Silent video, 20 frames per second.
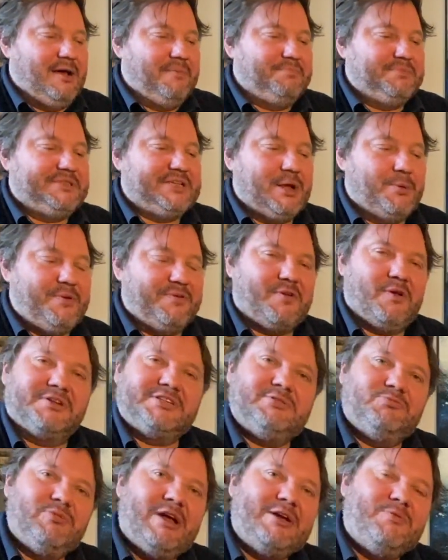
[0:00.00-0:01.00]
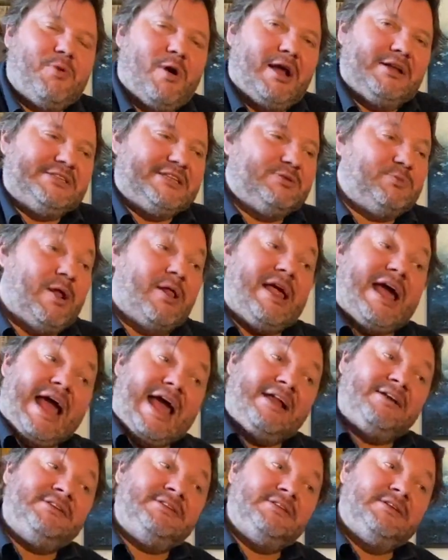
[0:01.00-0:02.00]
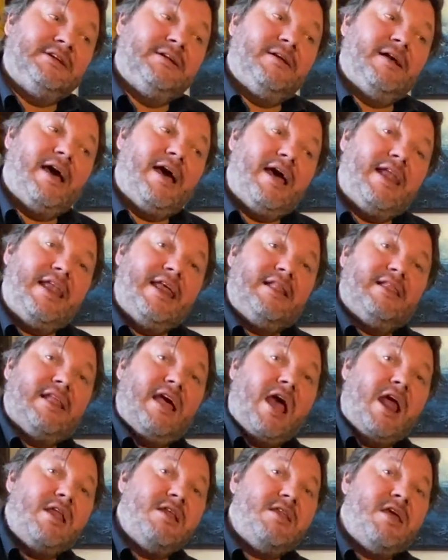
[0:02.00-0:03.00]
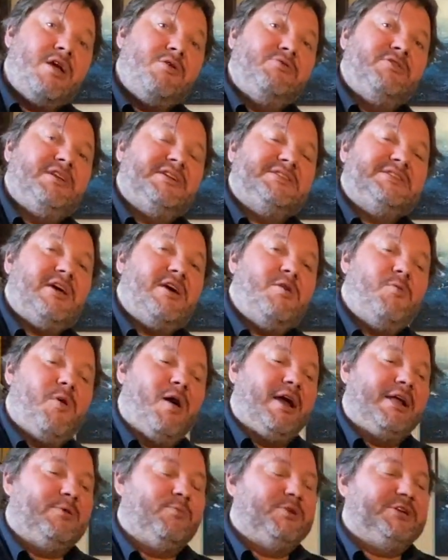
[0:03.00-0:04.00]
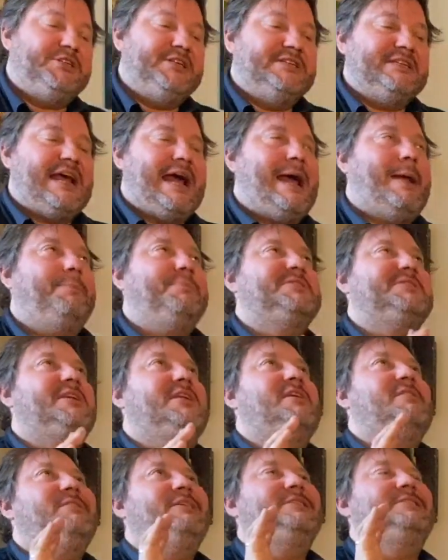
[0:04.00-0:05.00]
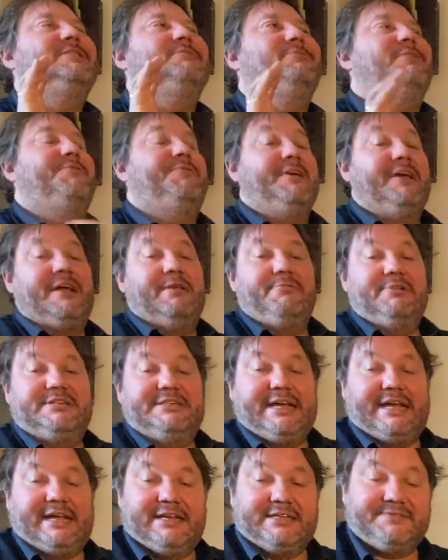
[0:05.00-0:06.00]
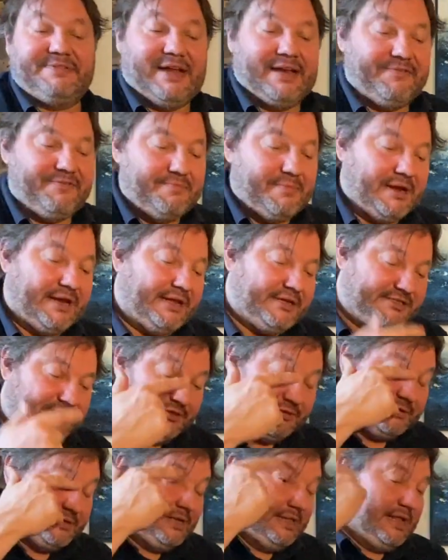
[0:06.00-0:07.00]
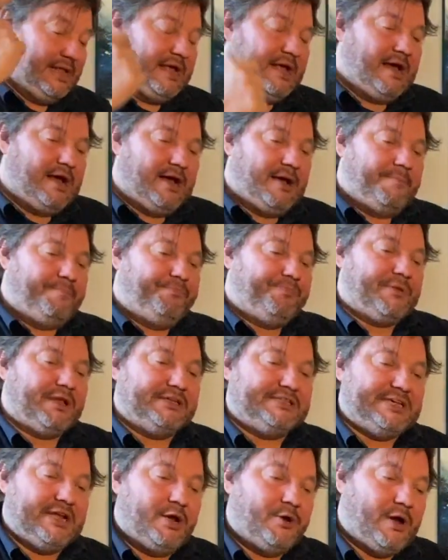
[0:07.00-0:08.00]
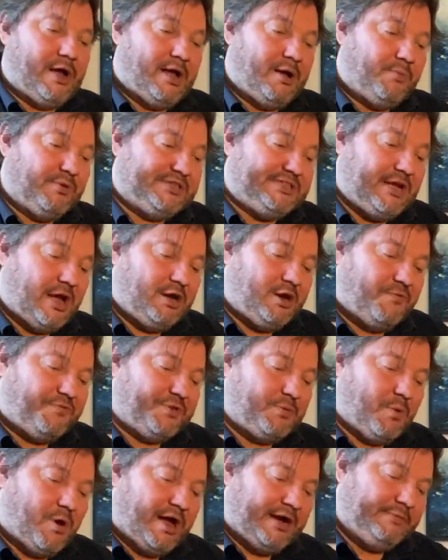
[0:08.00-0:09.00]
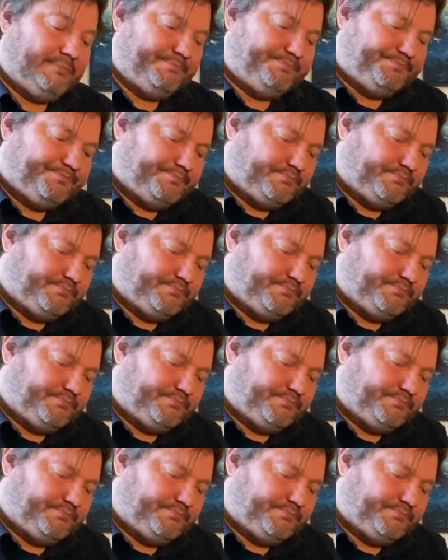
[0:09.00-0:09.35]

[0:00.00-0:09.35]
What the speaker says: So we've got some red wines as well, and a little unknown dessert wine, which is absolutely terrific and ridiculous value for money too. So we're starting off with a wine,